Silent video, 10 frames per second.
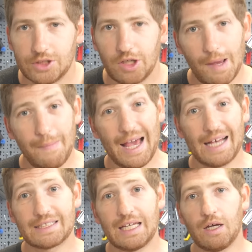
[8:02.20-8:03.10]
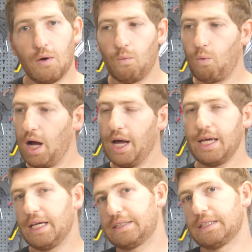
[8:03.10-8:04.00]
So you may be asking, why
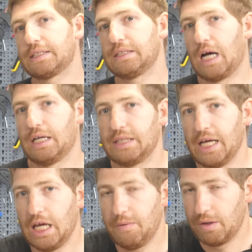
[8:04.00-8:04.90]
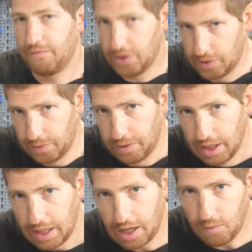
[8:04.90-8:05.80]
is this not a review?
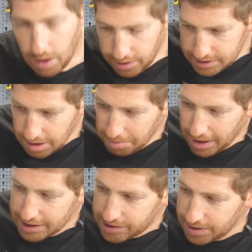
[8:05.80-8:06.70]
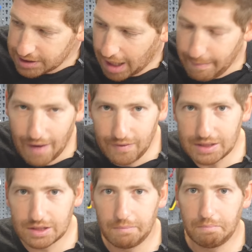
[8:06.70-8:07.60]
Uh, well, the simple answer is I'm
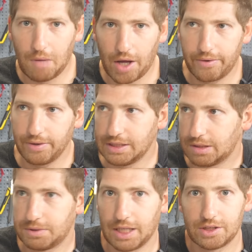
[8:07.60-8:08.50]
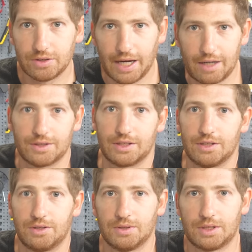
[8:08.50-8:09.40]
having some moderately substantial accuracy
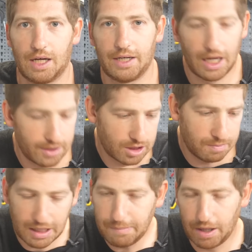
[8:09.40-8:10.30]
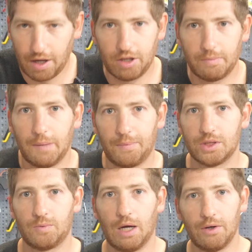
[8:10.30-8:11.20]
issues. Uh, not just me, but other people
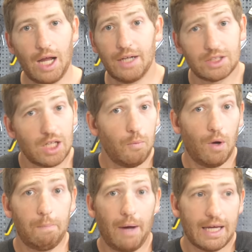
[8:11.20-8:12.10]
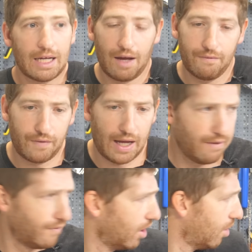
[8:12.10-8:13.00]
as well. And not just on one bike. I
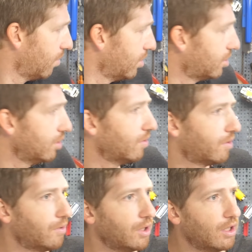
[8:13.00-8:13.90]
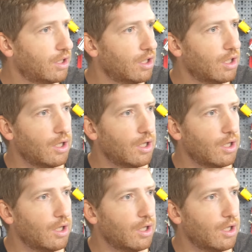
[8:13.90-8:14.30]
have one, two, three,